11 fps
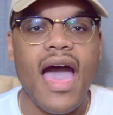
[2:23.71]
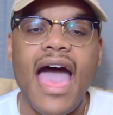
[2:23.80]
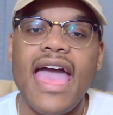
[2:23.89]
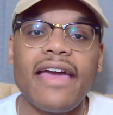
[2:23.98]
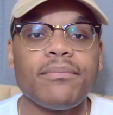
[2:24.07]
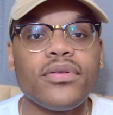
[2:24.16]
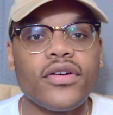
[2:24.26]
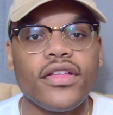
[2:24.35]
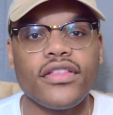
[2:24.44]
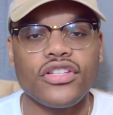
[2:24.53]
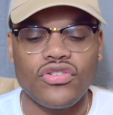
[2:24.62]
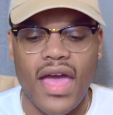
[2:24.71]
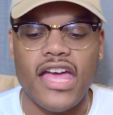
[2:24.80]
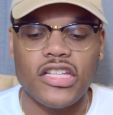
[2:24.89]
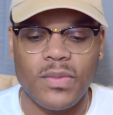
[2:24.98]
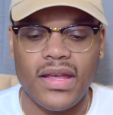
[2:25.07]
I had put the
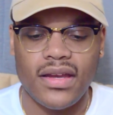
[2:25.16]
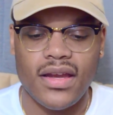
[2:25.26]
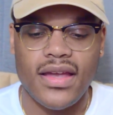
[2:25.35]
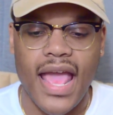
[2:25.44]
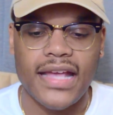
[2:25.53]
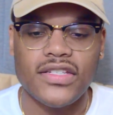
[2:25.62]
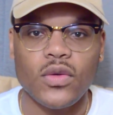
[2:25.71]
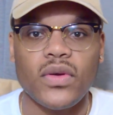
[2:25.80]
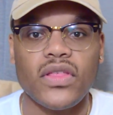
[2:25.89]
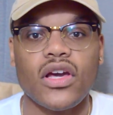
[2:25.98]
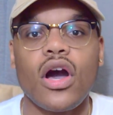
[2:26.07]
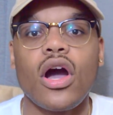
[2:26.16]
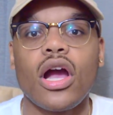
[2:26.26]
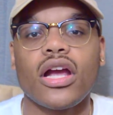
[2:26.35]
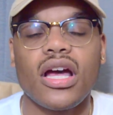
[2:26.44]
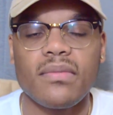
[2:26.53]
trash bin next to where the
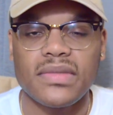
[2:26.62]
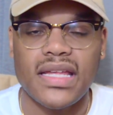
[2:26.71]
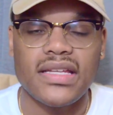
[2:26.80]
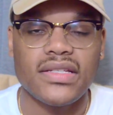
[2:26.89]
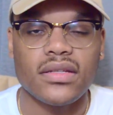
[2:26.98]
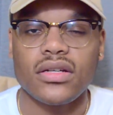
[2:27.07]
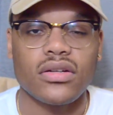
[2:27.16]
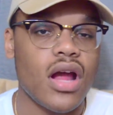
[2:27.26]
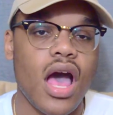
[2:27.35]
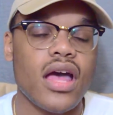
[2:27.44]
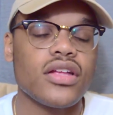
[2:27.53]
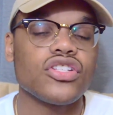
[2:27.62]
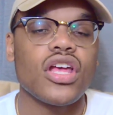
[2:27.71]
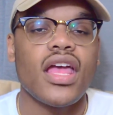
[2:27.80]
car comes into the garage,